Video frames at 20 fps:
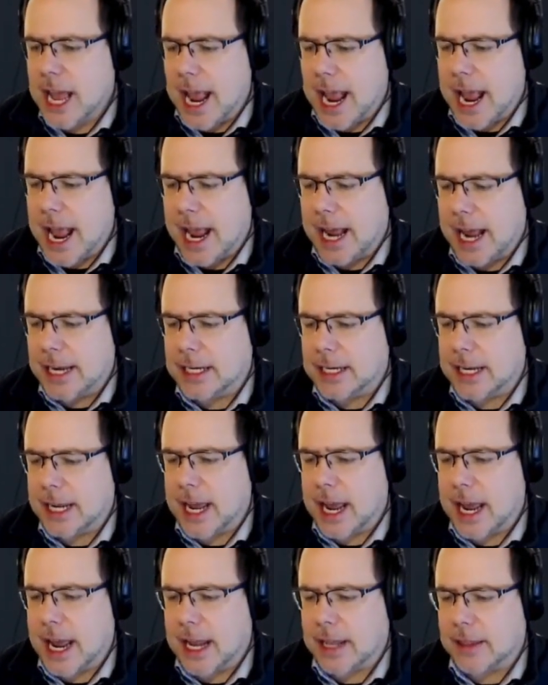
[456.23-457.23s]
And
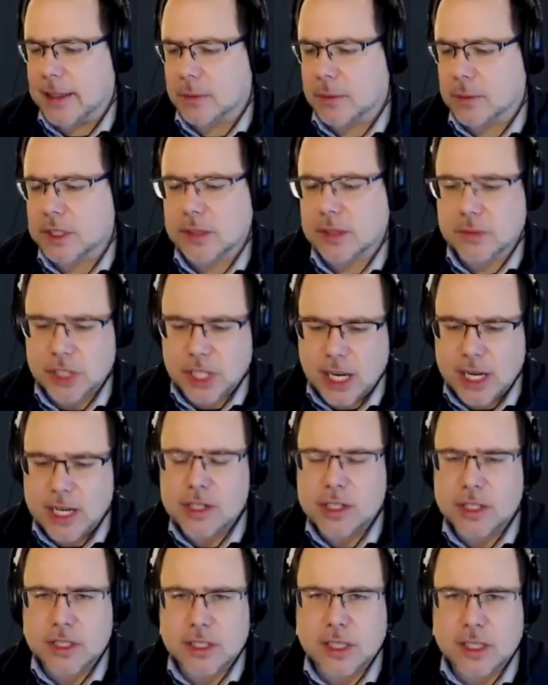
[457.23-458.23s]
there were some
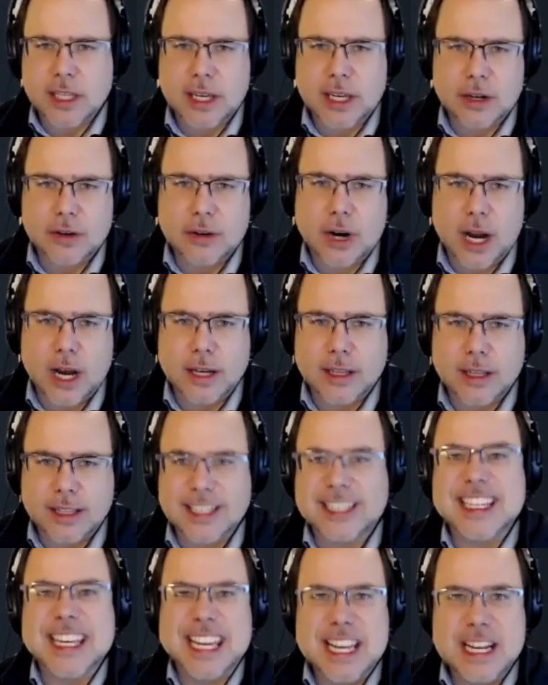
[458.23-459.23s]
changes later on in the
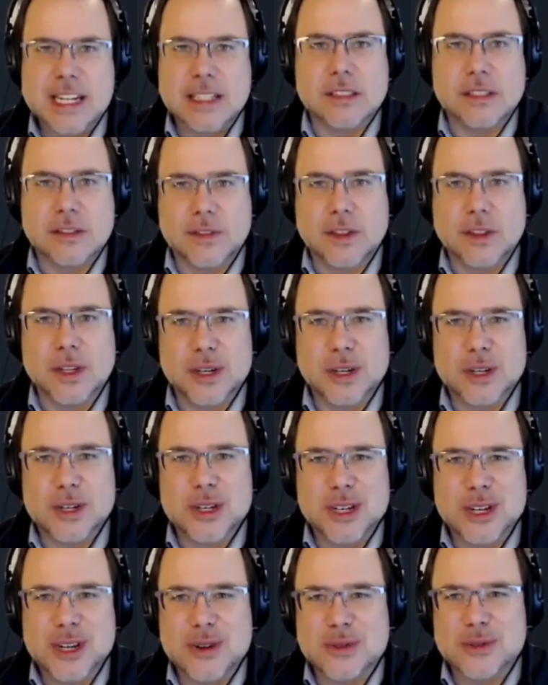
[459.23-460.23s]
teens of the
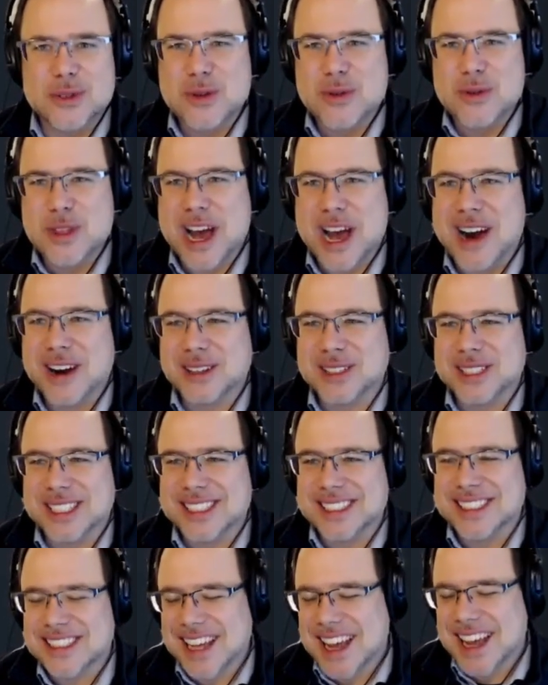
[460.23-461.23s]

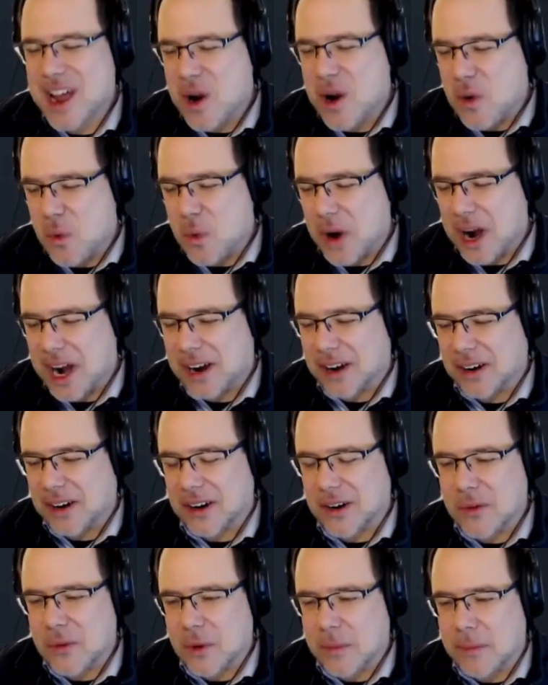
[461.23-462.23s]
2000s,
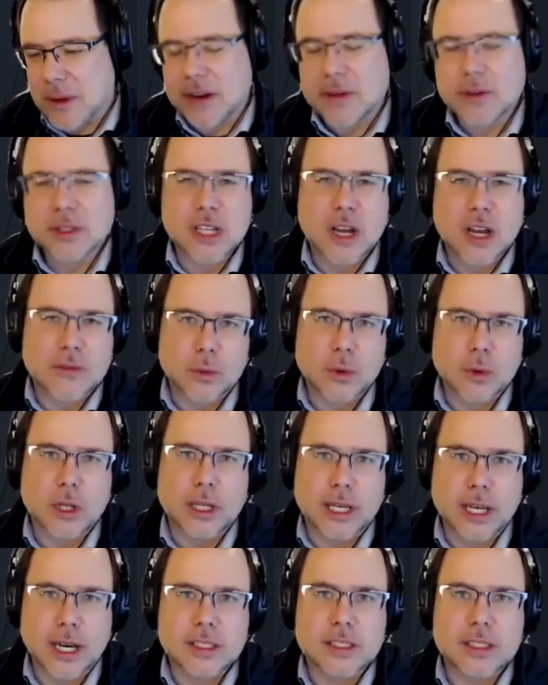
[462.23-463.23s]
where Microsoft
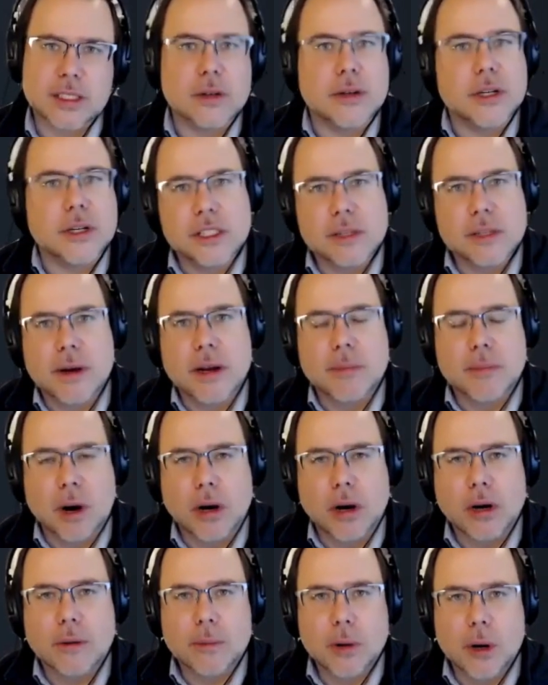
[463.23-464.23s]
really got serious about a
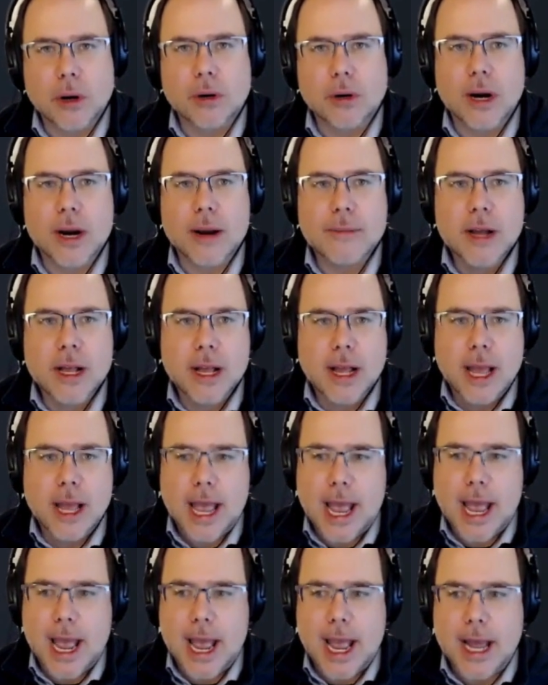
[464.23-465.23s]
partner program,
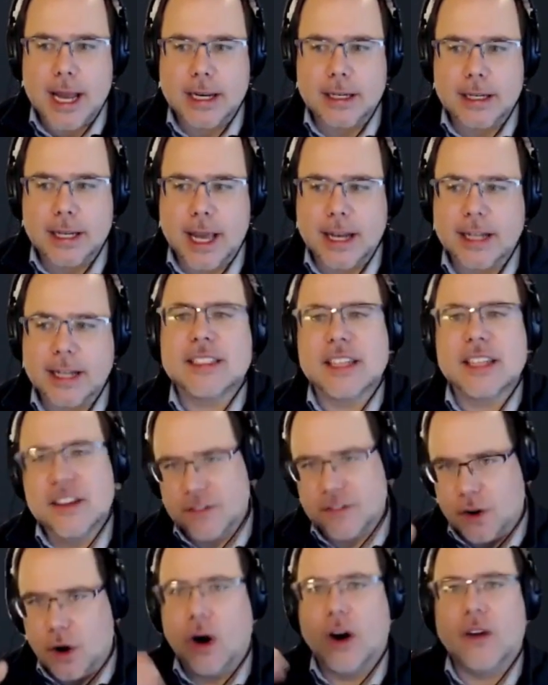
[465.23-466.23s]
and it's
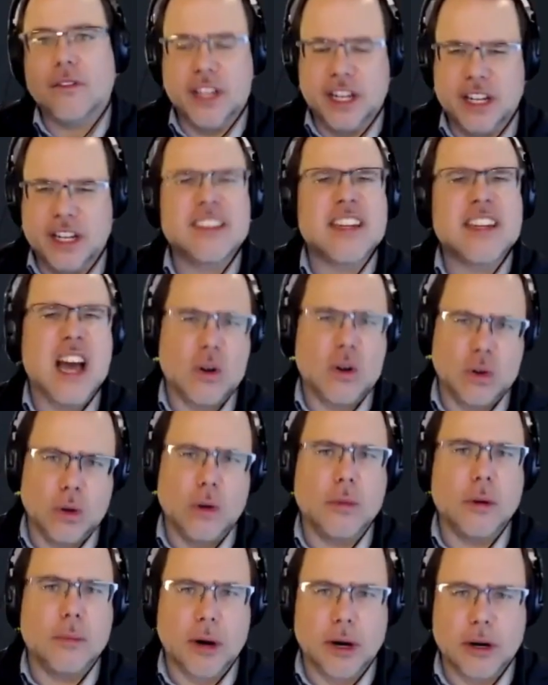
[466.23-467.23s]
evolved, and it's now
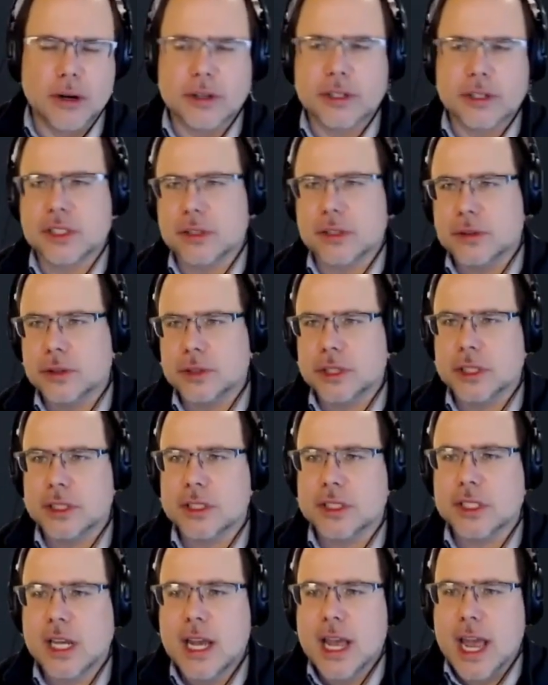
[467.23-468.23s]
global partner
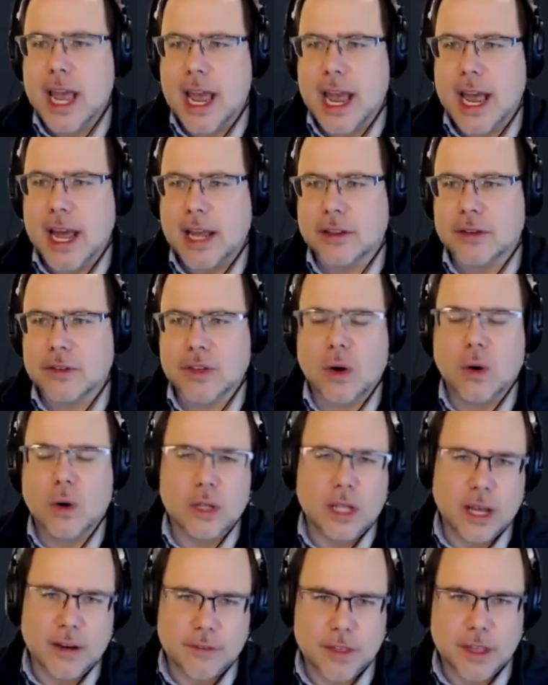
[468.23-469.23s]
solutions. And there's a whole
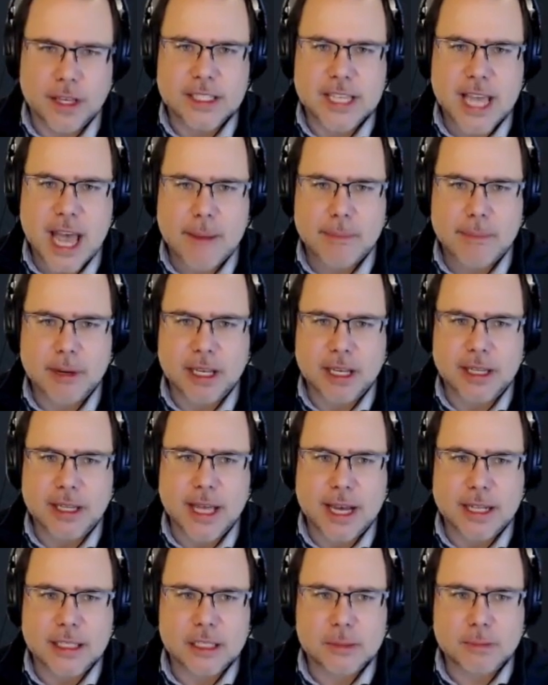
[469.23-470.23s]
lot of things happening in
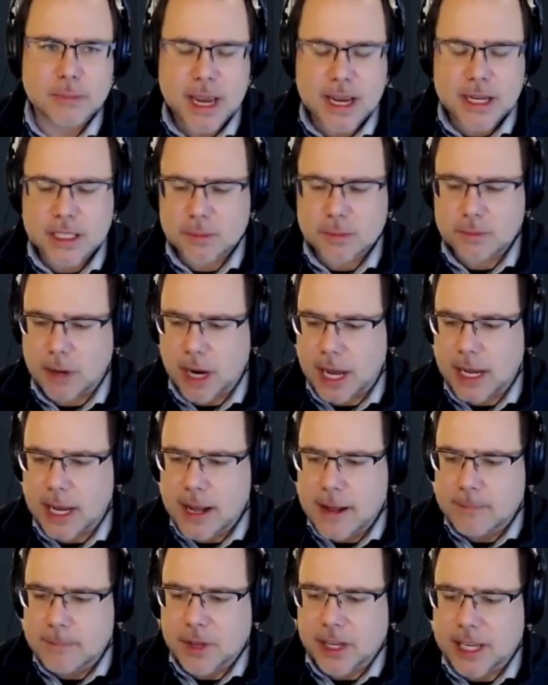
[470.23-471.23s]
that space. But
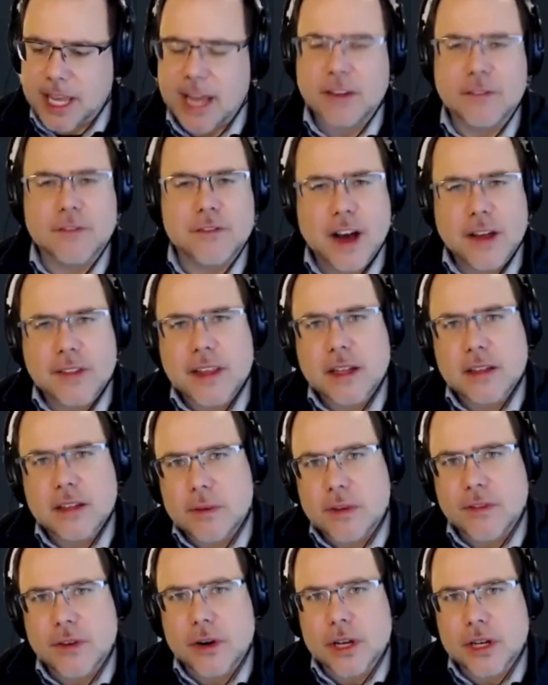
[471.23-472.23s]
again, found that to
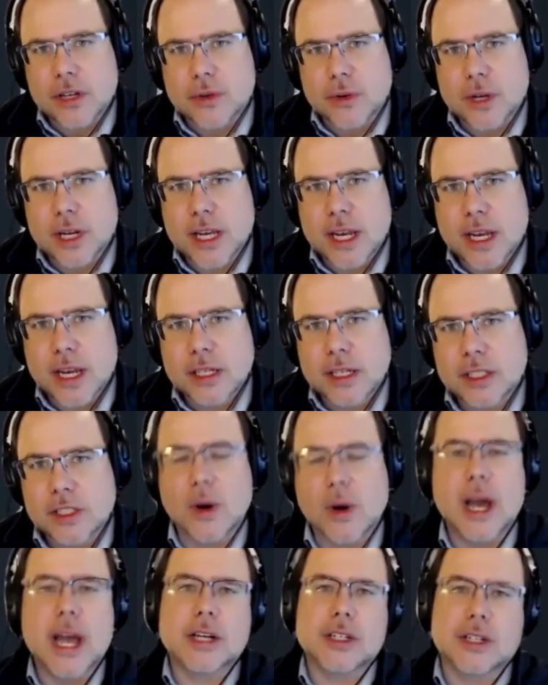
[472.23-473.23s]
be very intriguing.
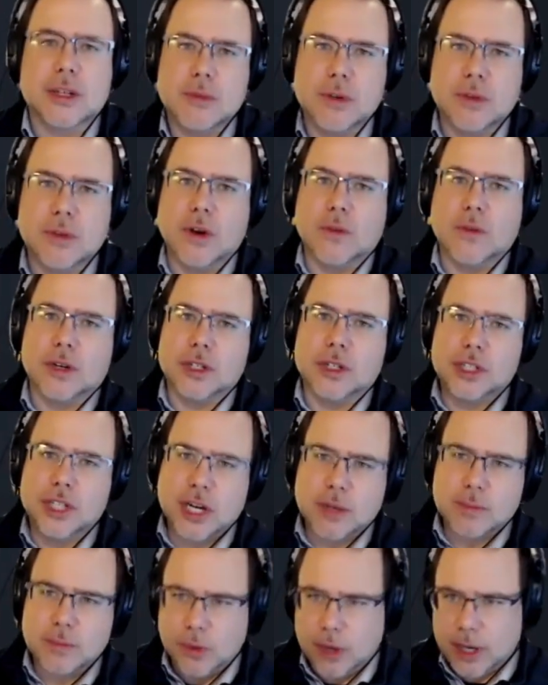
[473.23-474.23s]
So I actually moved over to
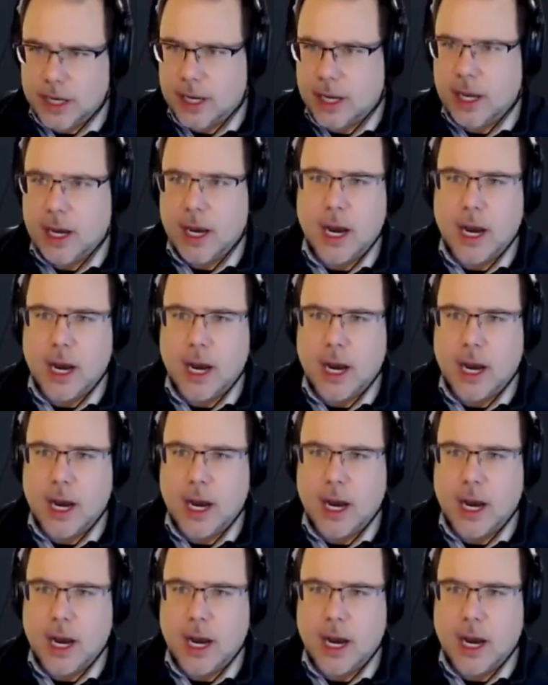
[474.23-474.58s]
Checkpoint.